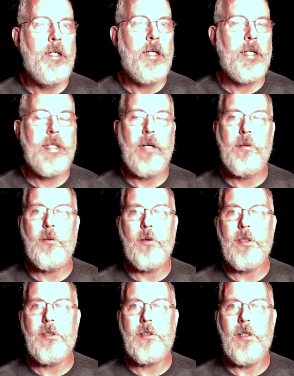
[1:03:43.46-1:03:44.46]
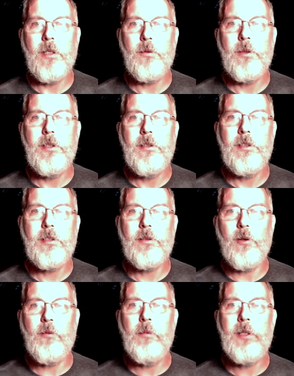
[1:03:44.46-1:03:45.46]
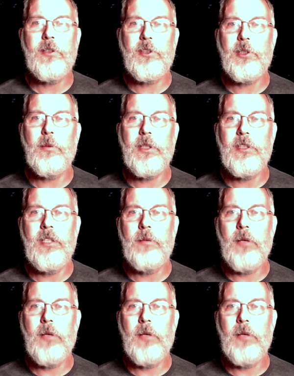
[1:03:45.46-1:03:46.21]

I can't remember what it's called when you just sort of mention somebody's name.